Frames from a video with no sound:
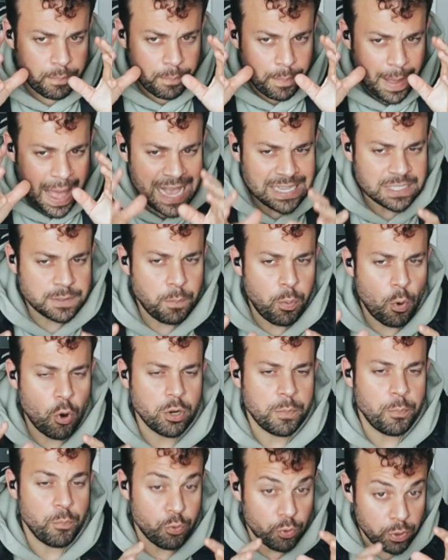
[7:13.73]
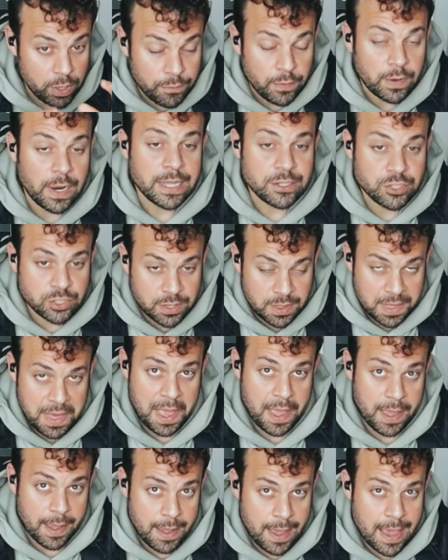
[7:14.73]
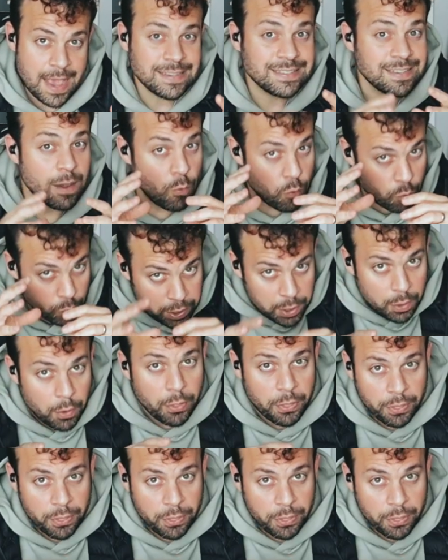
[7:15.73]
passport privilege thing is a real